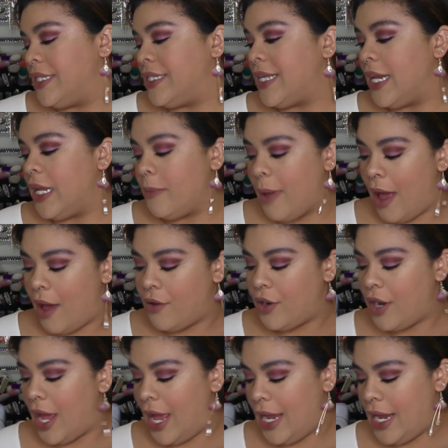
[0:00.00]
Setting
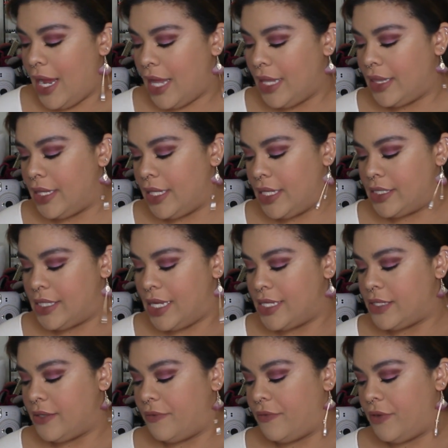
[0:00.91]
Powder. I got this
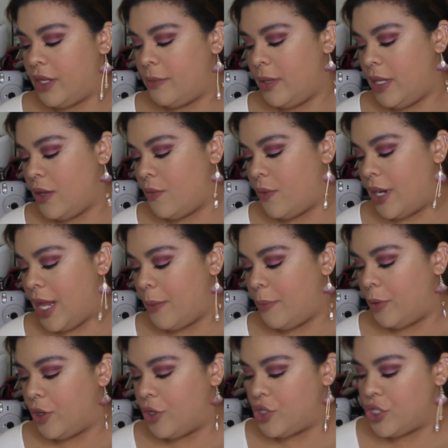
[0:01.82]
as a freebie when I
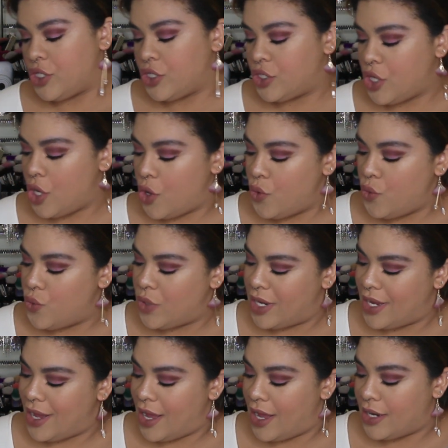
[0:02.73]
purchased, oh
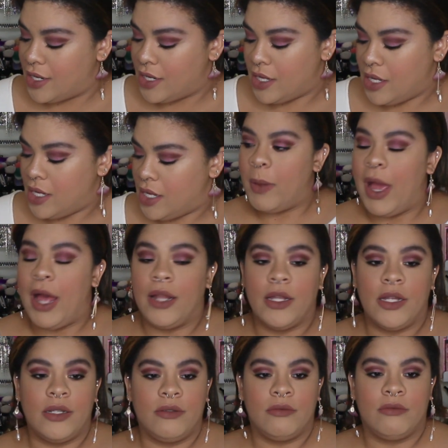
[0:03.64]
god,
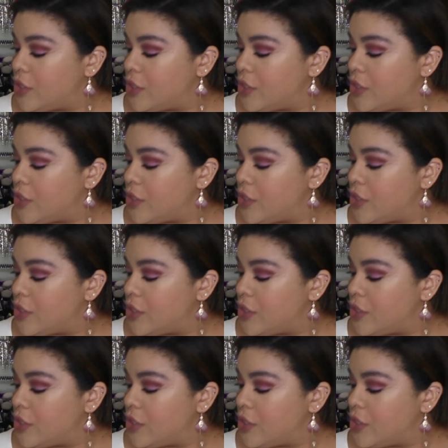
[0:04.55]
palette.